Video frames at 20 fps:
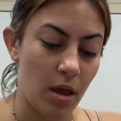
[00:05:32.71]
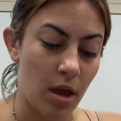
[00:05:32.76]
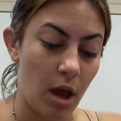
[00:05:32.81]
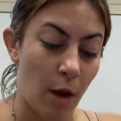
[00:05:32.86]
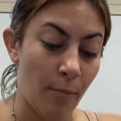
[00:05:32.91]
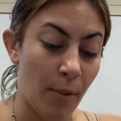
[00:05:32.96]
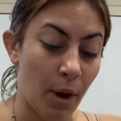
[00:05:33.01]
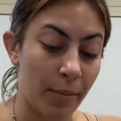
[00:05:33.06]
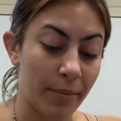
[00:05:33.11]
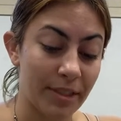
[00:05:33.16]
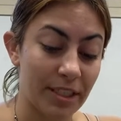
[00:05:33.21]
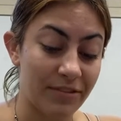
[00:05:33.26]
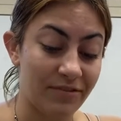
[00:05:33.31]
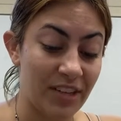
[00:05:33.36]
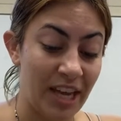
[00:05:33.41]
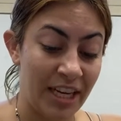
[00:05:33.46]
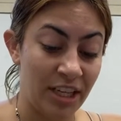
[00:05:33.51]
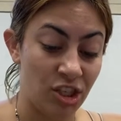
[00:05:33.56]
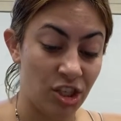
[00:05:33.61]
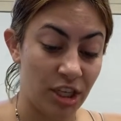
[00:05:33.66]
A moment of
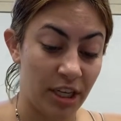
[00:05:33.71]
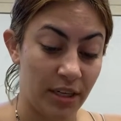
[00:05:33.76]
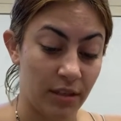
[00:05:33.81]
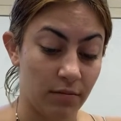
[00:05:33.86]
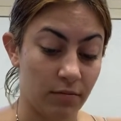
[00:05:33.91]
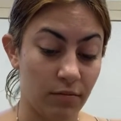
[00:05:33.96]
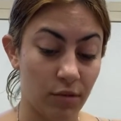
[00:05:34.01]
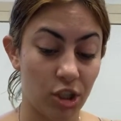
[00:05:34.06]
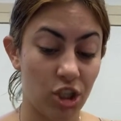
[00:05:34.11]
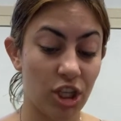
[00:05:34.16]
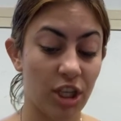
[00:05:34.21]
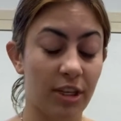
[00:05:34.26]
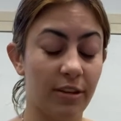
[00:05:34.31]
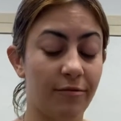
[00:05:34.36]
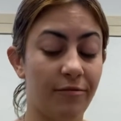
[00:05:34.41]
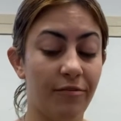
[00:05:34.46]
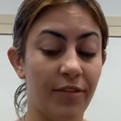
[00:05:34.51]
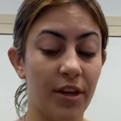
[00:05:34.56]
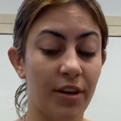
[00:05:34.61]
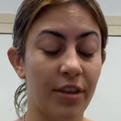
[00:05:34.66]
tension. She could
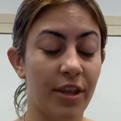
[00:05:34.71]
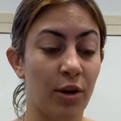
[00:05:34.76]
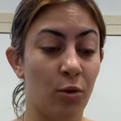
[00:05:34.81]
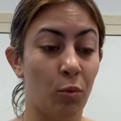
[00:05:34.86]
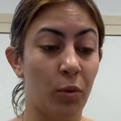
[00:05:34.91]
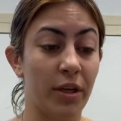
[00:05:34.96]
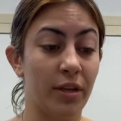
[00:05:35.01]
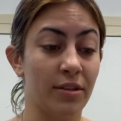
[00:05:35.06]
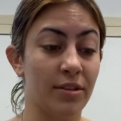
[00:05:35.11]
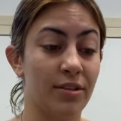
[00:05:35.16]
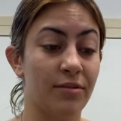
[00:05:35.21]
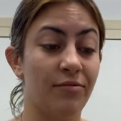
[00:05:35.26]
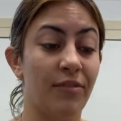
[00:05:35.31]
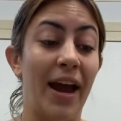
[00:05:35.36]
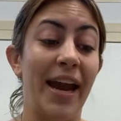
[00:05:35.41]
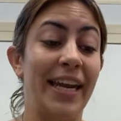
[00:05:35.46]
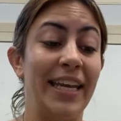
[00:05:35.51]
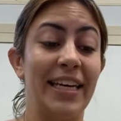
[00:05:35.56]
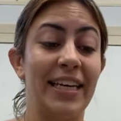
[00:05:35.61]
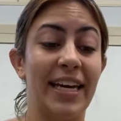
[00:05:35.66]
feel their wills
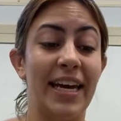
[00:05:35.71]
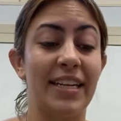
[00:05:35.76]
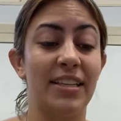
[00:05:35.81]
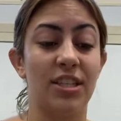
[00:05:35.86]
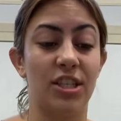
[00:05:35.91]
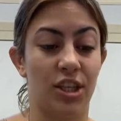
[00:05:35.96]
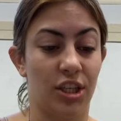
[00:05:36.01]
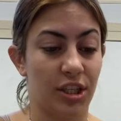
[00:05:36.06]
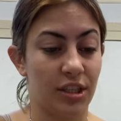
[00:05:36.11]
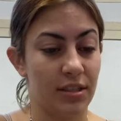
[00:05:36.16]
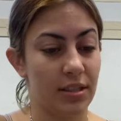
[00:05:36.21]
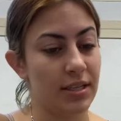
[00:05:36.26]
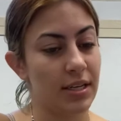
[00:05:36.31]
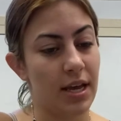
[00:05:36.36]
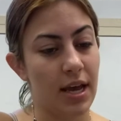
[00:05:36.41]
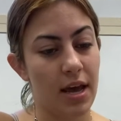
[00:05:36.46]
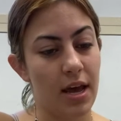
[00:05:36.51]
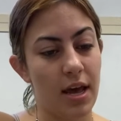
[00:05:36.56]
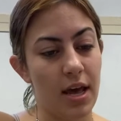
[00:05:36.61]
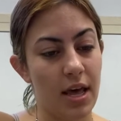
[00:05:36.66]
fighting against hers.
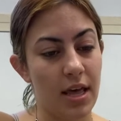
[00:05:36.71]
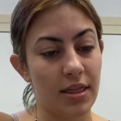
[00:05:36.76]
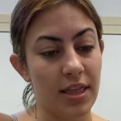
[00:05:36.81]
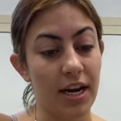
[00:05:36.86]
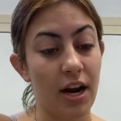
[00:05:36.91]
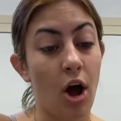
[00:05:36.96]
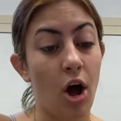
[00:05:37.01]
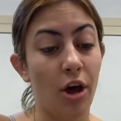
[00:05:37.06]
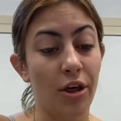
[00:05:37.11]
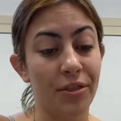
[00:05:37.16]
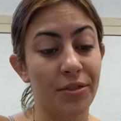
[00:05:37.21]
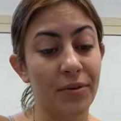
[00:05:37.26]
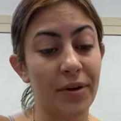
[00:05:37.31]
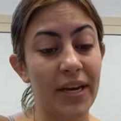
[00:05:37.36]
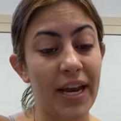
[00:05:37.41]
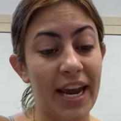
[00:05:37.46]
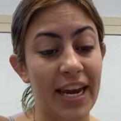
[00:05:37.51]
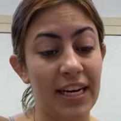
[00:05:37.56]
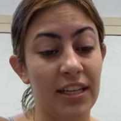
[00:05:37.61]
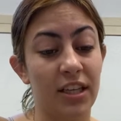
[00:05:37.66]
Then all
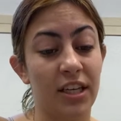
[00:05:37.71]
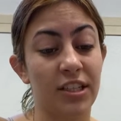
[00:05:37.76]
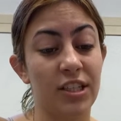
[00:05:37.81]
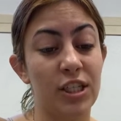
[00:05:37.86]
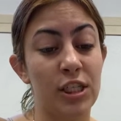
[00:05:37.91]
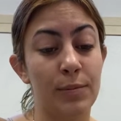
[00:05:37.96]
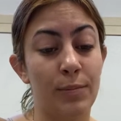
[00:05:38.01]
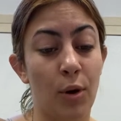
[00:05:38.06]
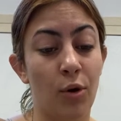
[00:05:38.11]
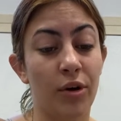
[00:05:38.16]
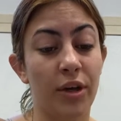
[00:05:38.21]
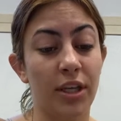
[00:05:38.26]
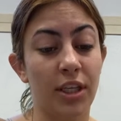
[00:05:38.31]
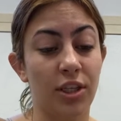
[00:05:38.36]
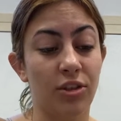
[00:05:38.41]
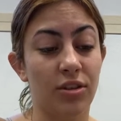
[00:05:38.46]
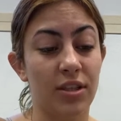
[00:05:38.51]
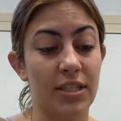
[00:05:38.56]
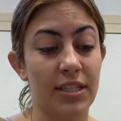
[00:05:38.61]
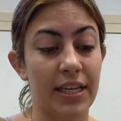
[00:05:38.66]
three Eidolons spoke in
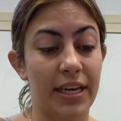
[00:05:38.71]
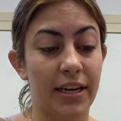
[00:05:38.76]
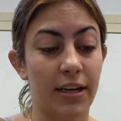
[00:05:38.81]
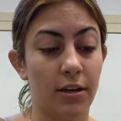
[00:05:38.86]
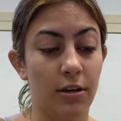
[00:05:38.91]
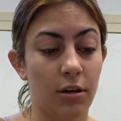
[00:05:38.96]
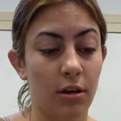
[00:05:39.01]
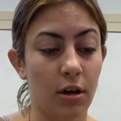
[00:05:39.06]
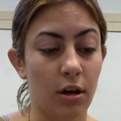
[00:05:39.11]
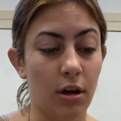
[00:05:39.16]
unison.